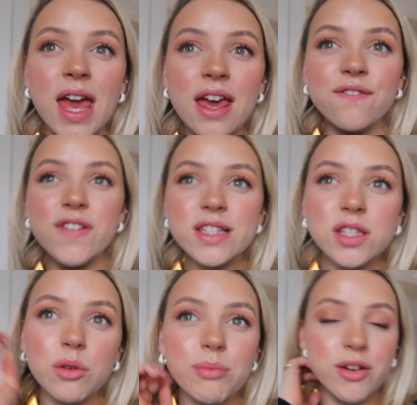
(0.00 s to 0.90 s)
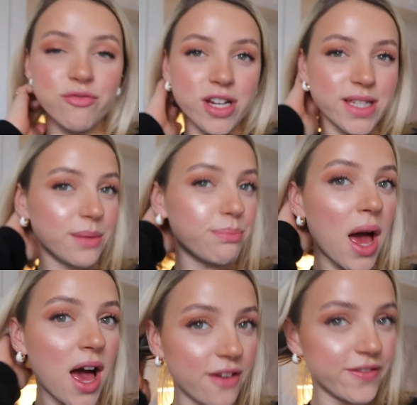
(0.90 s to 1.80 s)
It fits on my wrist
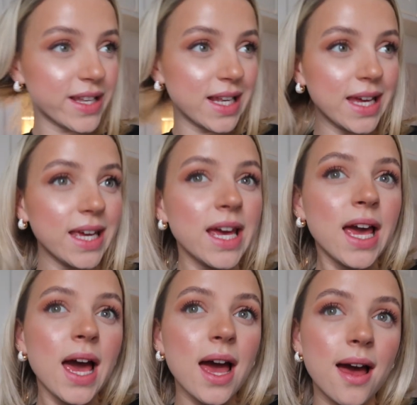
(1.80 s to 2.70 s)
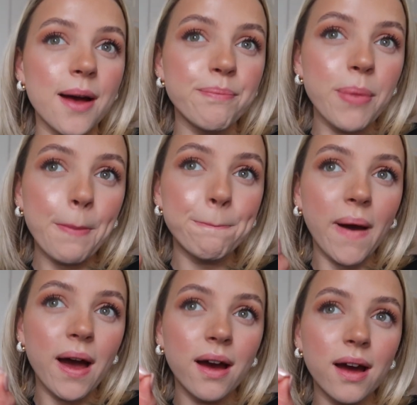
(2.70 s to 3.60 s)
perfectly,
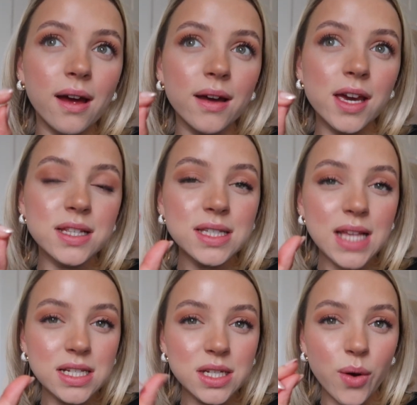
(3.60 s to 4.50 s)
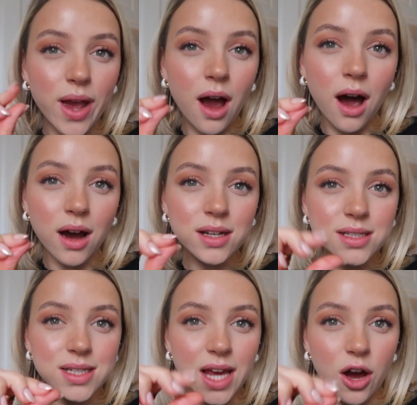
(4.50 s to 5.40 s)
but because it's actually quite hard
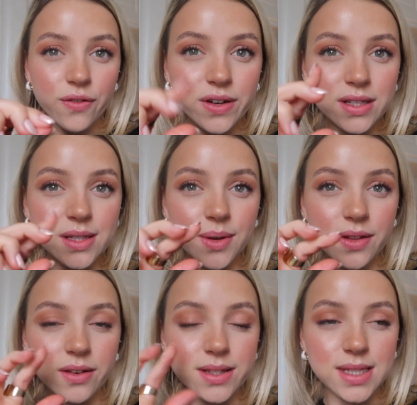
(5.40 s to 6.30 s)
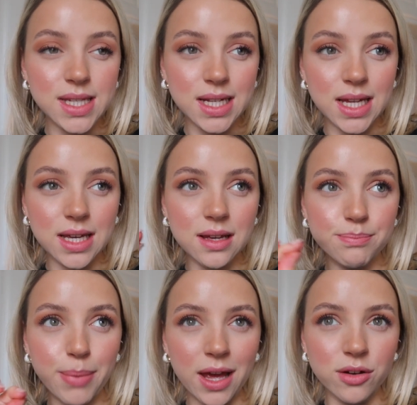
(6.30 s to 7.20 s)
to get because it's one of those signet
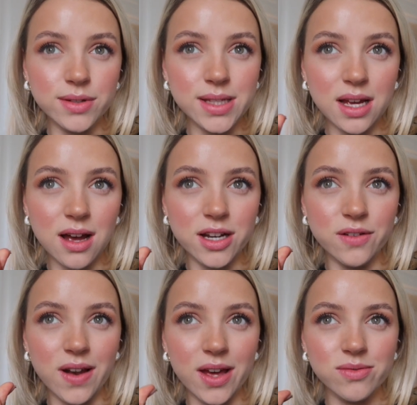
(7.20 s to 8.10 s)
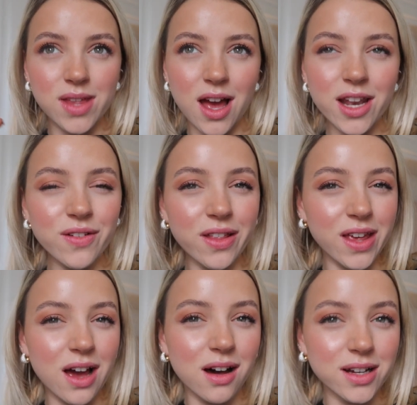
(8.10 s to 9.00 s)
bangles that kind of like, they're kind of like
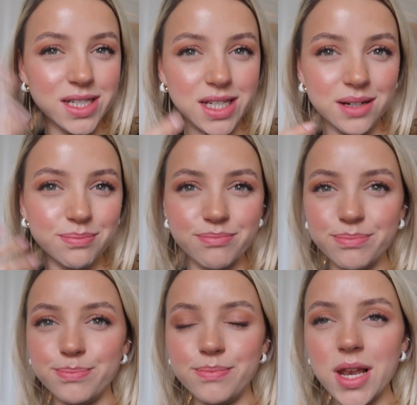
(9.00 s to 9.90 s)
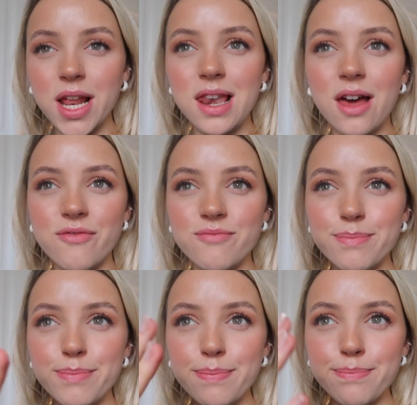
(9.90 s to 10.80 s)
the Cartier like love
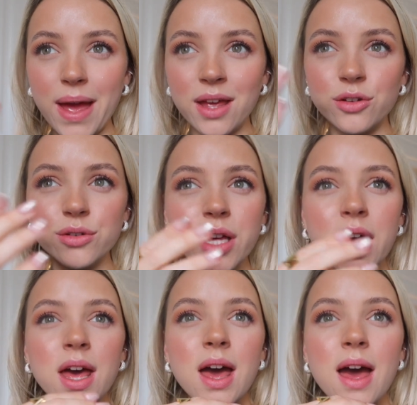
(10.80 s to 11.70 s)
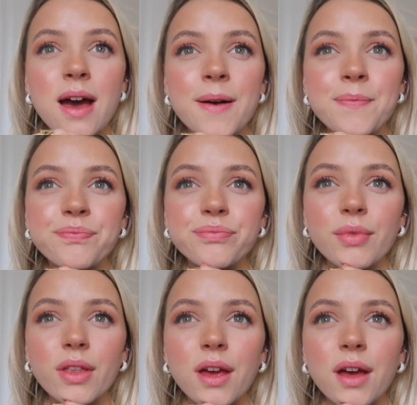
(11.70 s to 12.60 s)
bangle, but
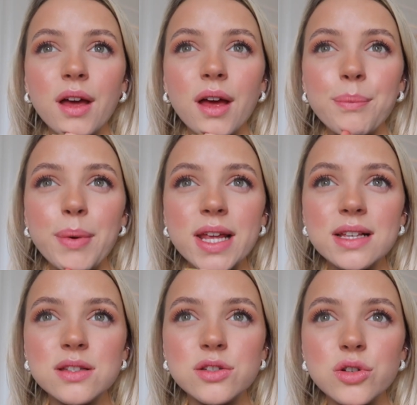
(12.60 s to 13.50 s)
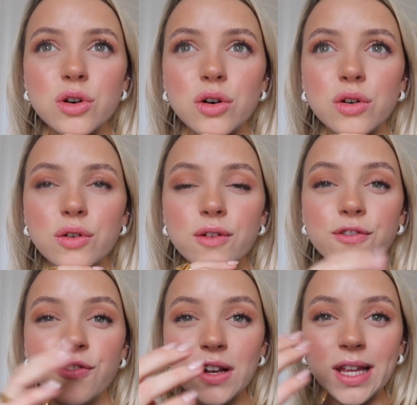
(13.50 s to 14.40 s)
it's not
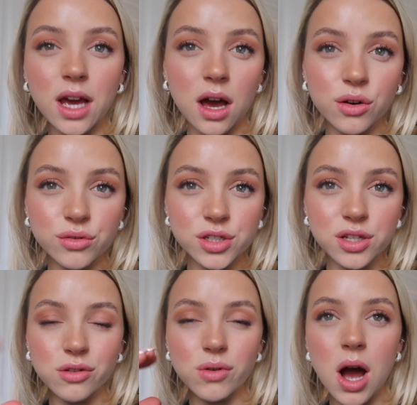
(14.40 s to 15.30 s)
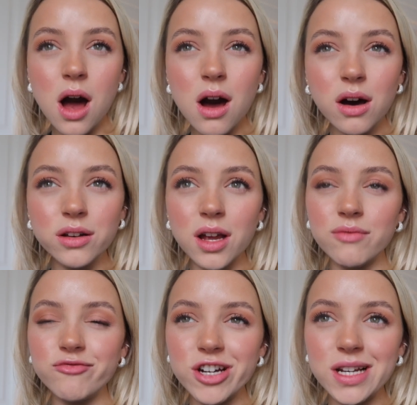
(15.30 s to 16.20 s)
fully gold, so you can't
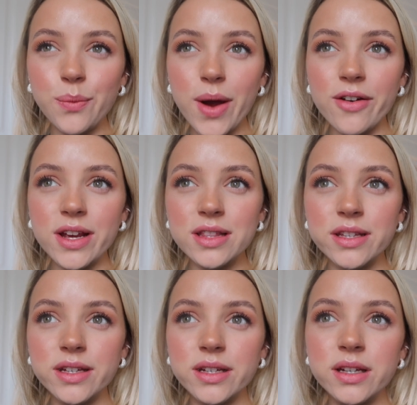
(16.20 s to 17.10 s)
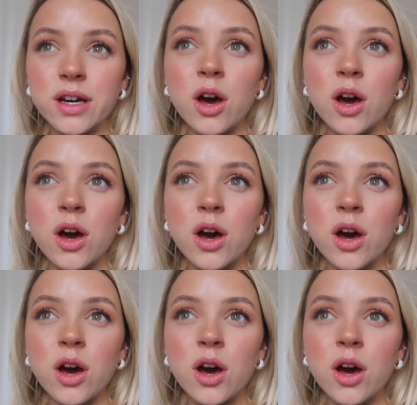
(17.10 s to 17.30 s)
really wear it in the